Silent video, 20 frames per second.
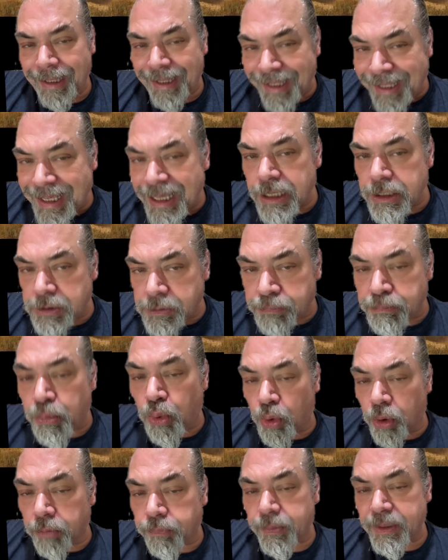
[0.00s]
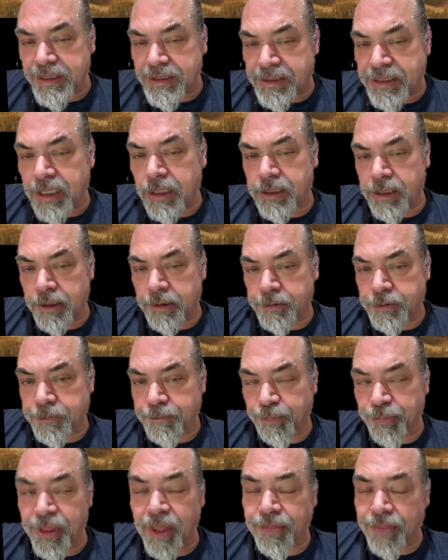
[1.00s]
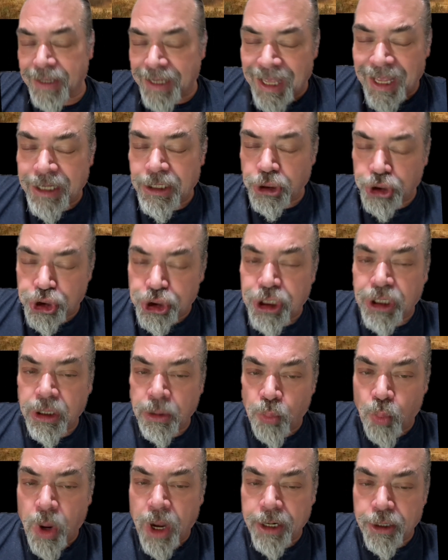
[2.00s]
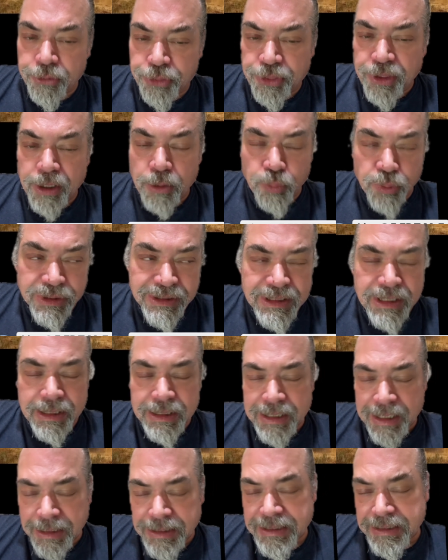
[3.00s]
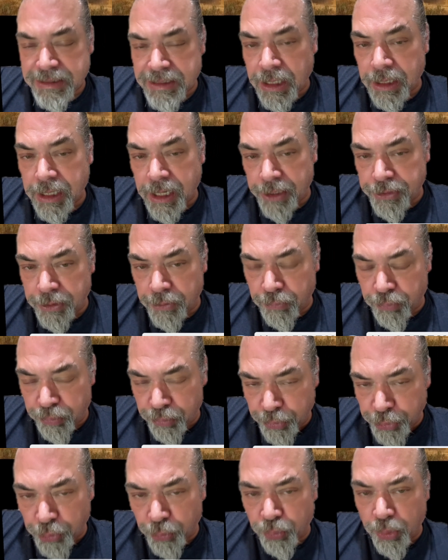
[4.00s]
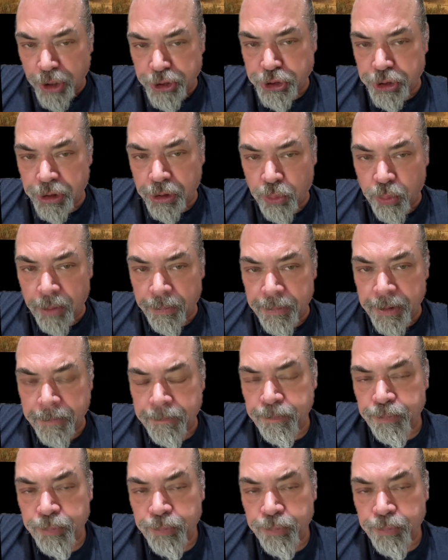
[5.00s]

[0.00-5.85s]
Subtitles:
is more resilient than the kind of chicken wire thing we're seeing get stuck on the Russian equipment.